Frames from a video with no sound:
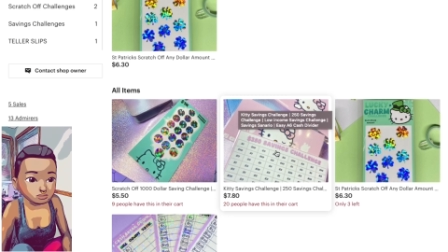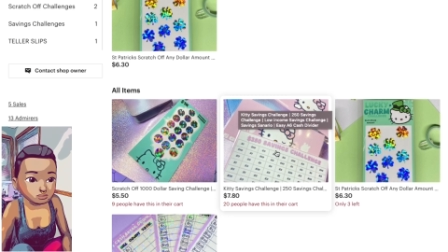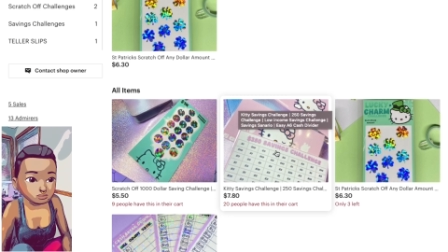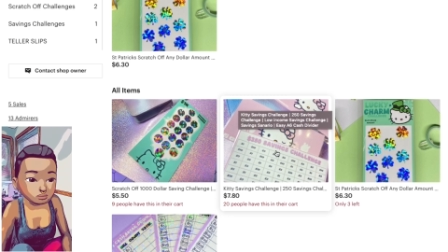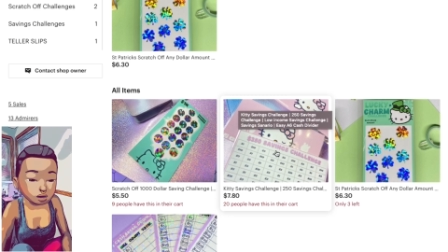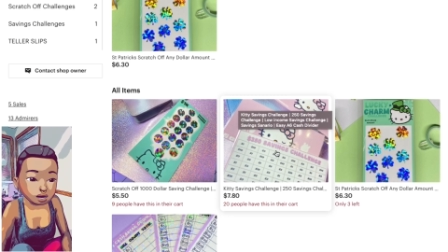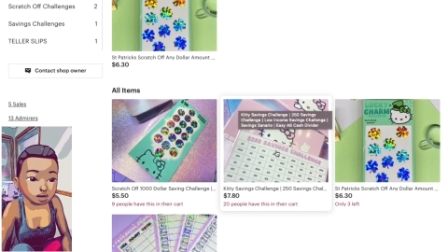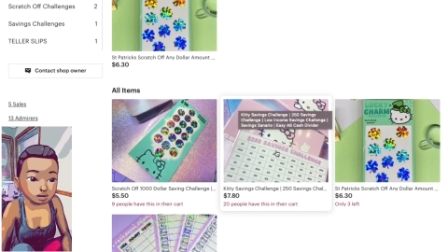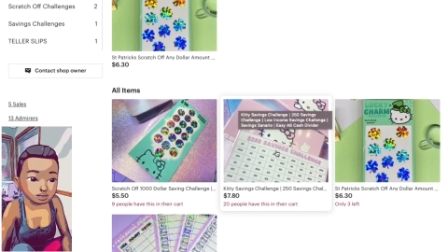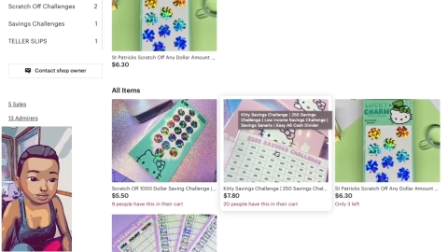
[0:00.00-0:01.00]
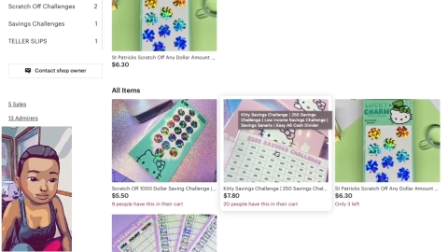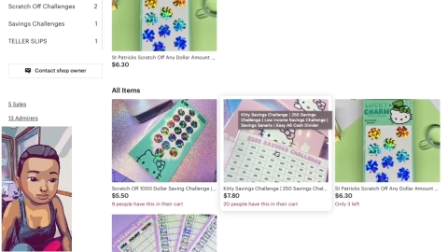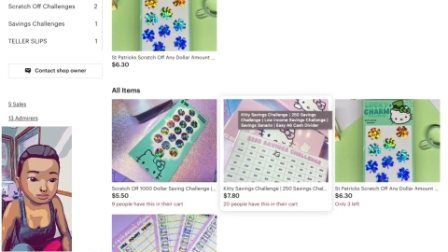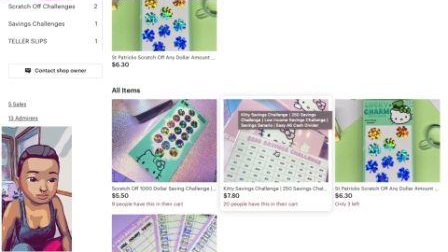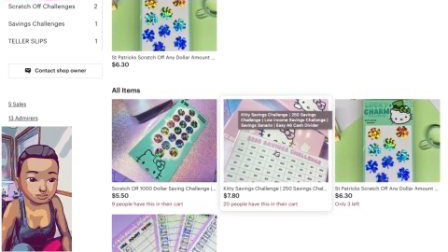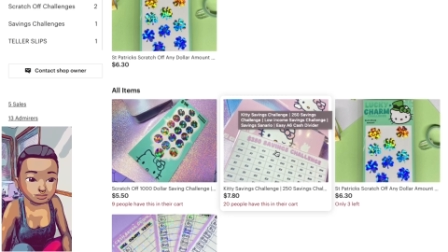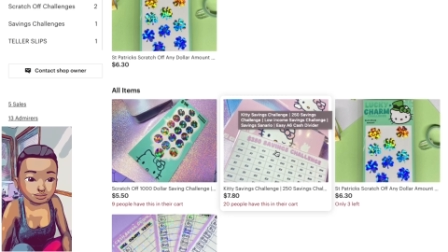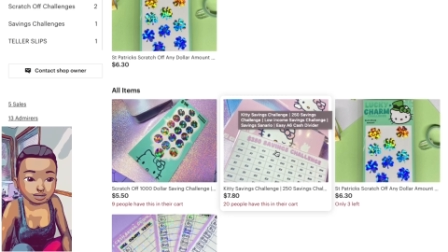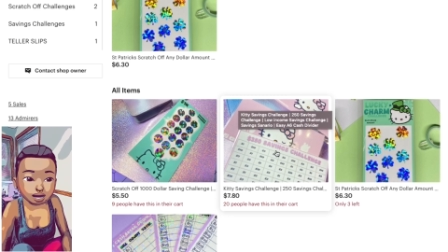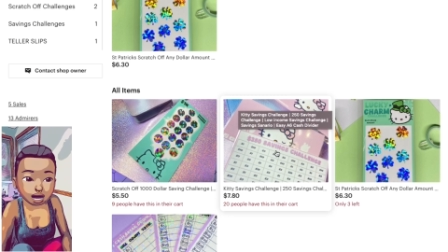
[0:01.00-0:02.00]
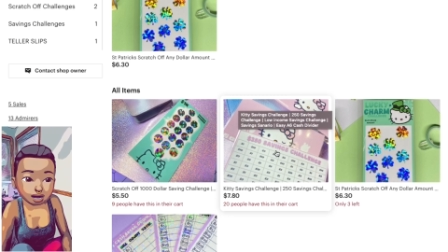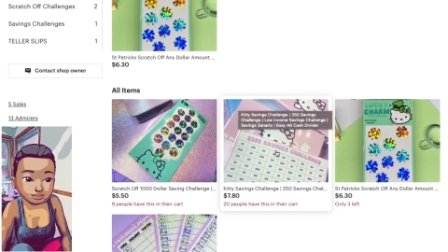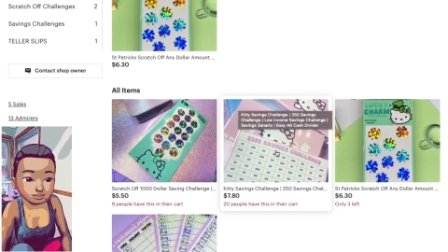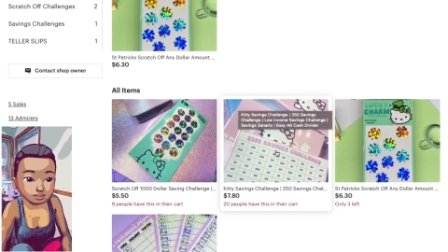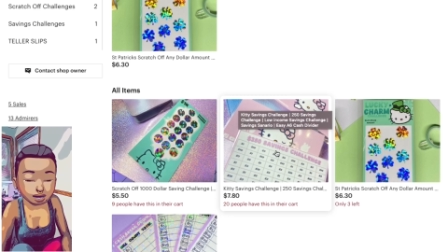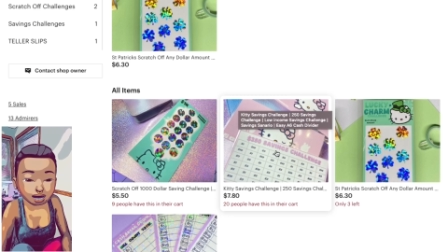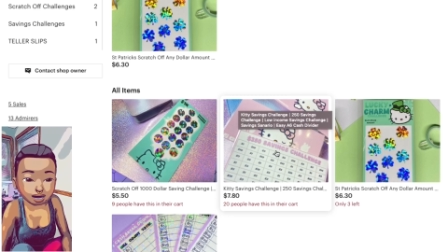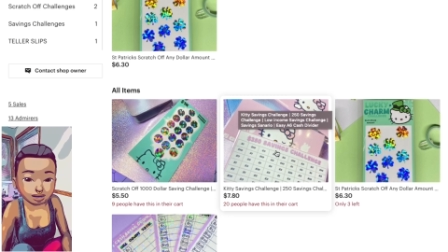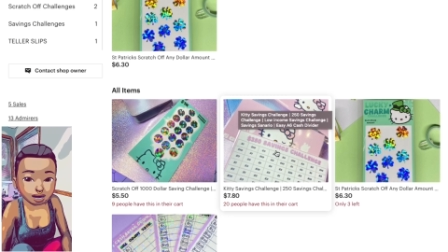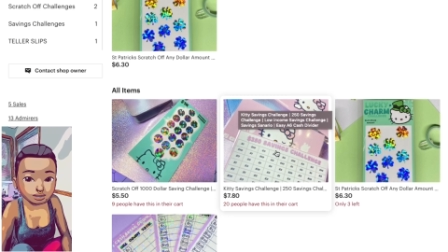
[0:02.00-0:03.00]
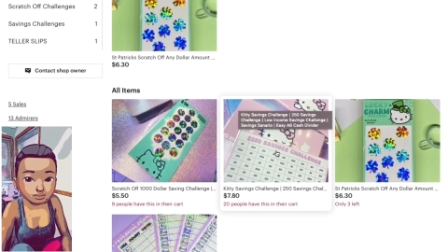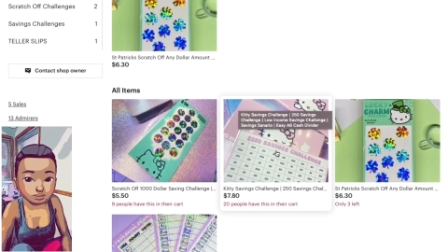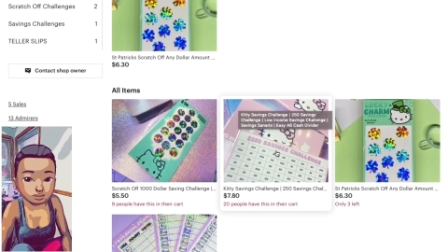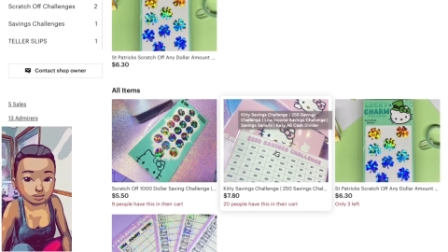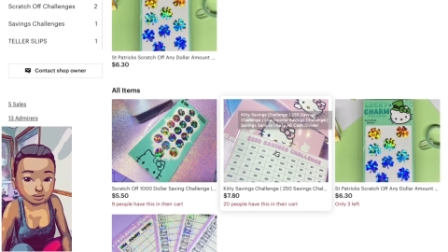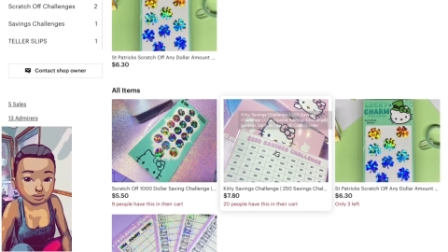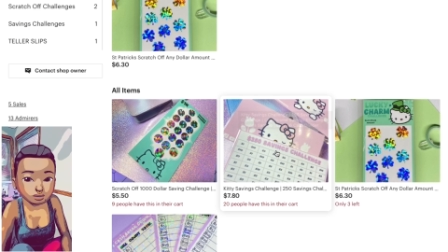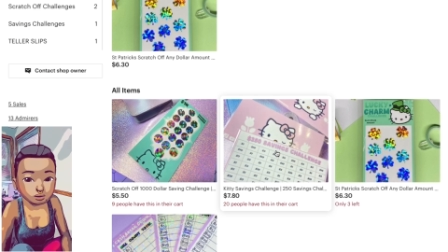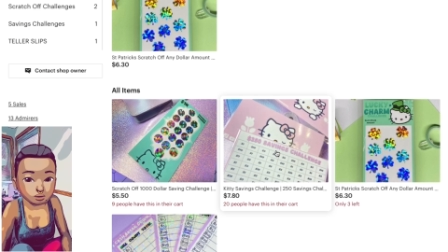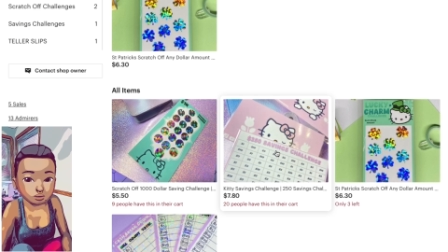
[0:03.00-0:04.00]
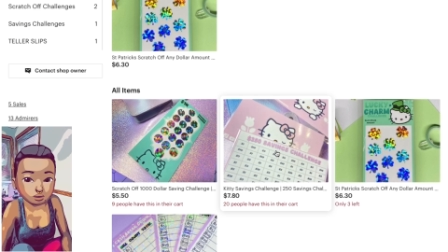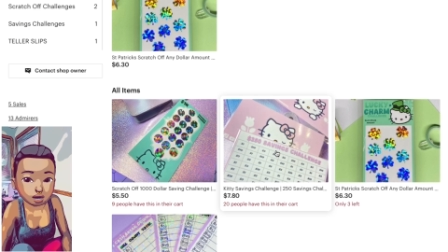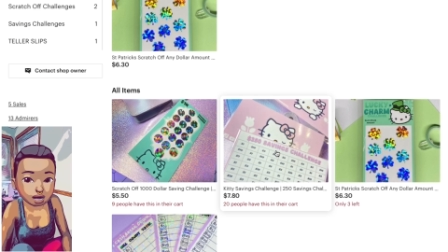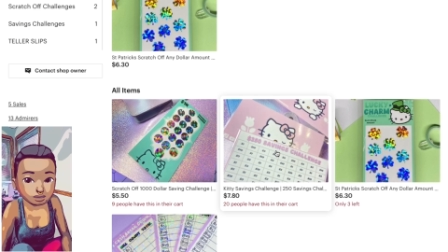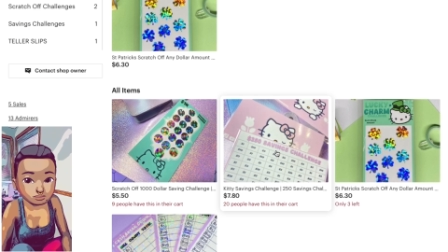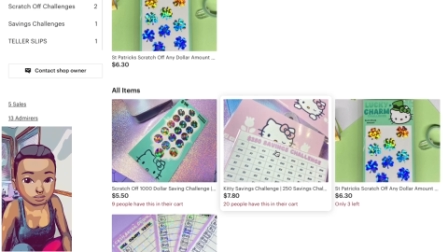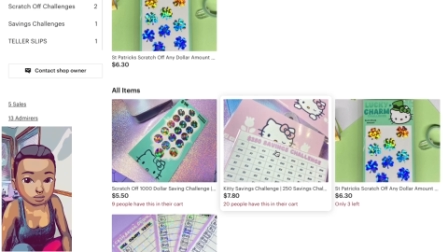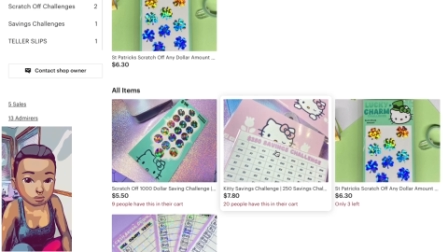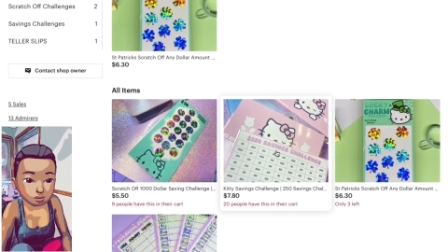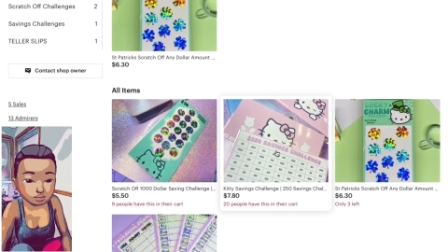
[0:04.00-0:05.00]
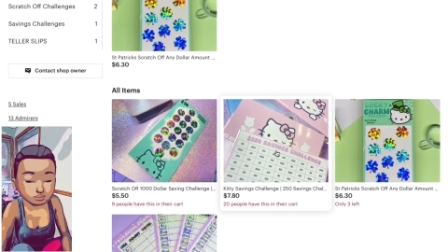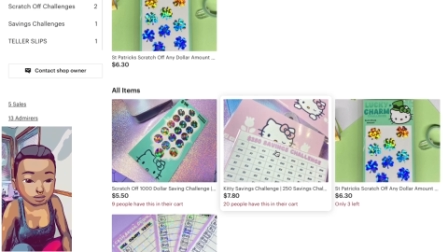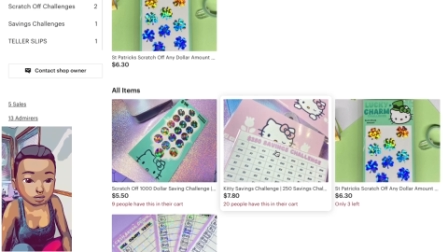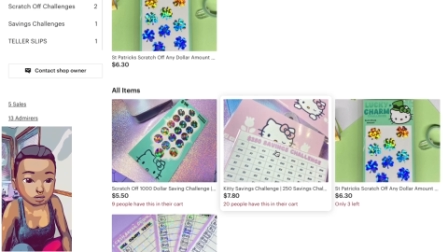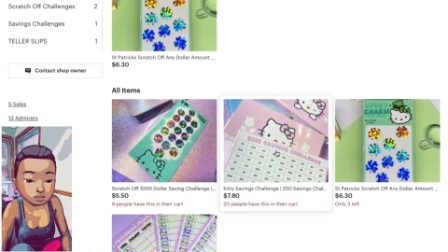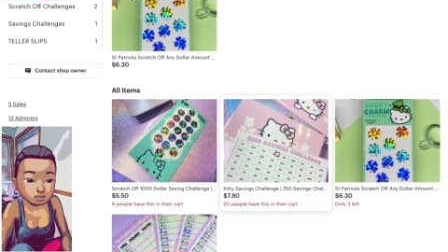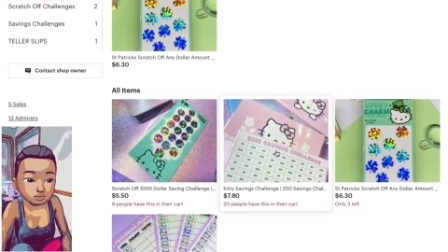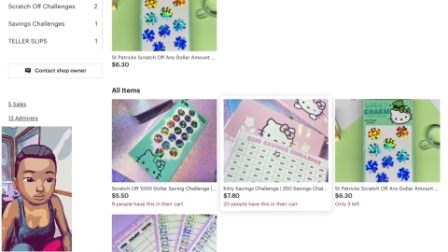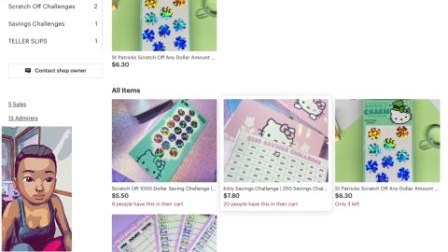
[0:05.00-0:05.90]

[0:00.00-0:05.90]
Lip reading: But after that, after the 2.5 or so, whatever years,